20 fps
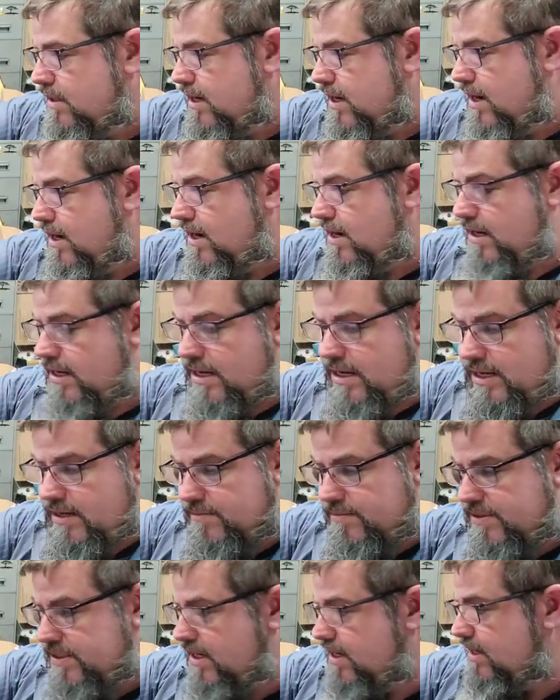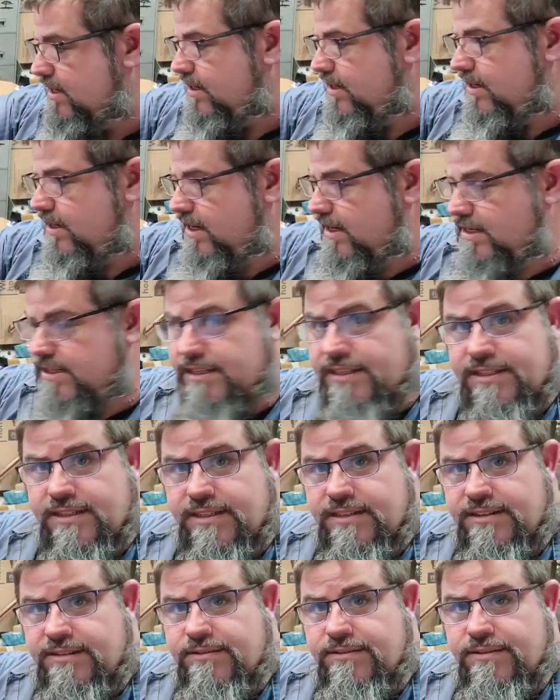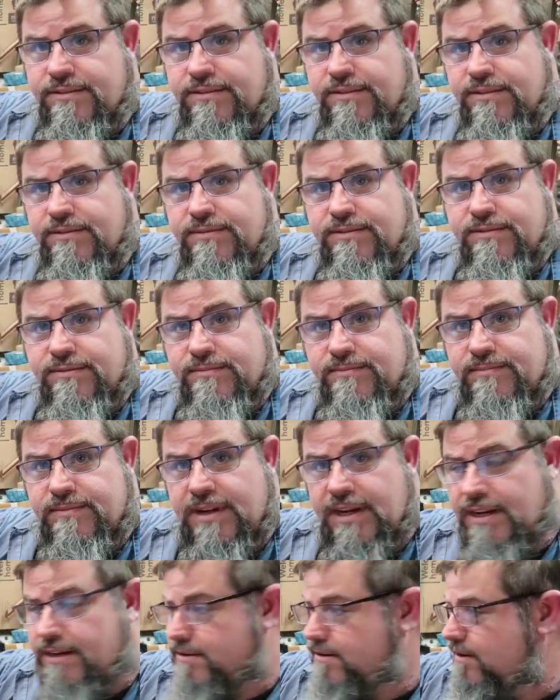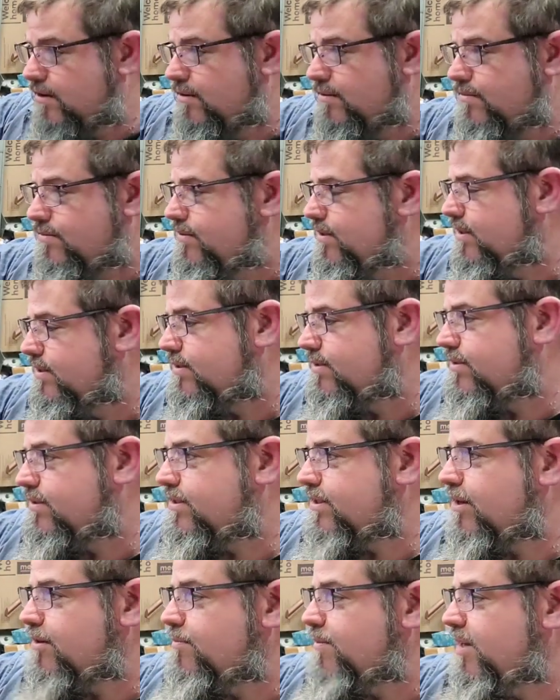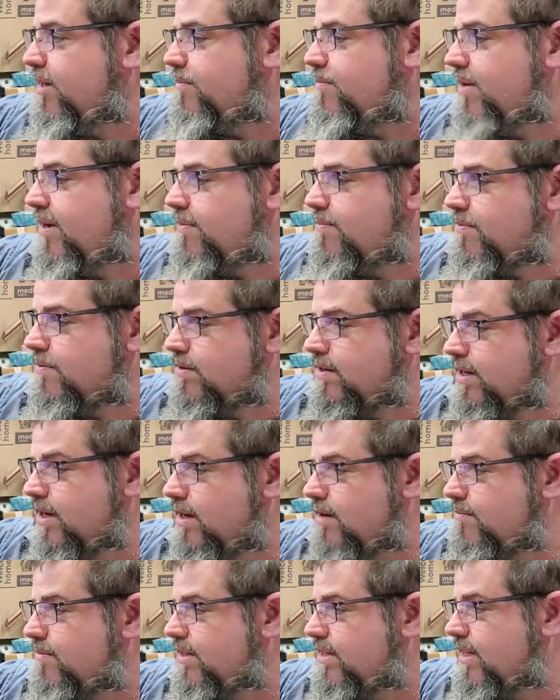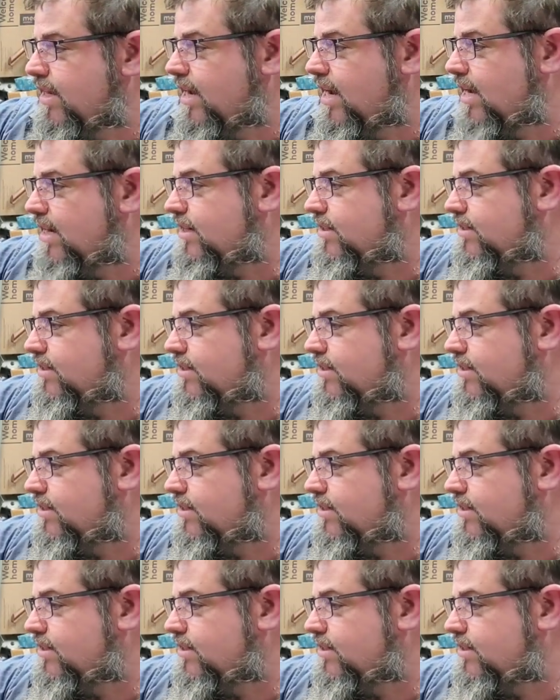Eric and them said it just grew. It grew just so many people come that they had to